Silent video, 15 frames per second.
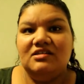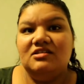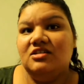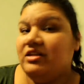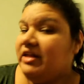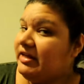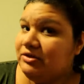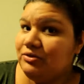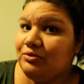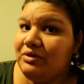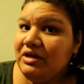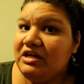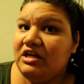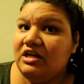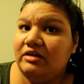So that's what
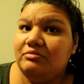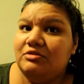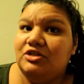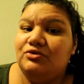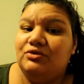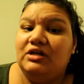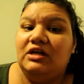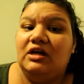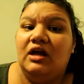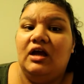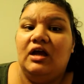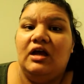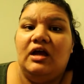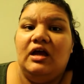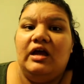we ended up doing.
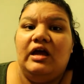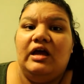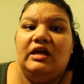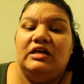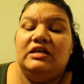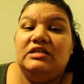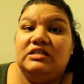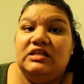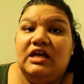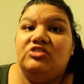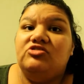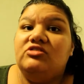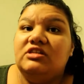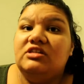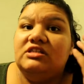He
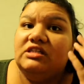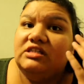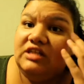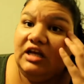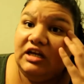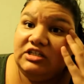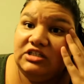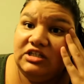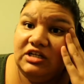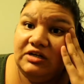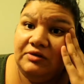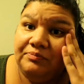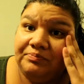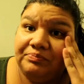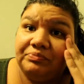scheduled a
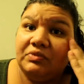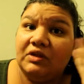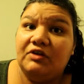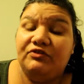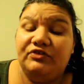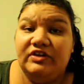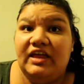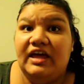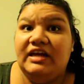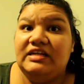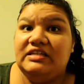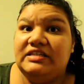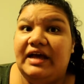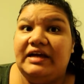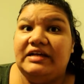C-section for that
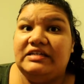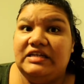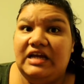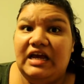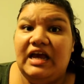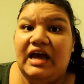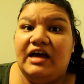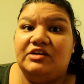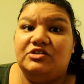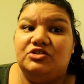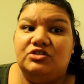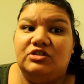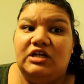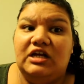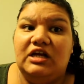exact day
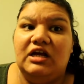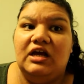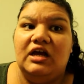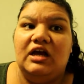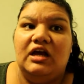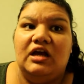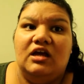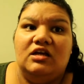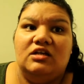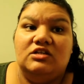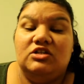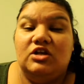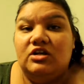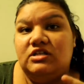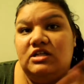actually.
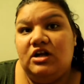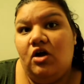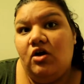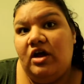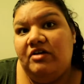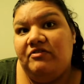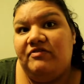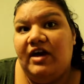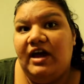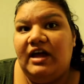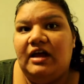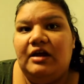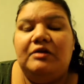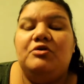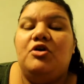So I was like, okay, fine.
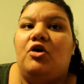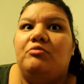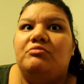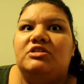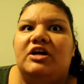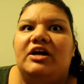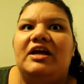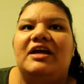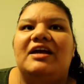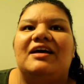No, I'm sorry.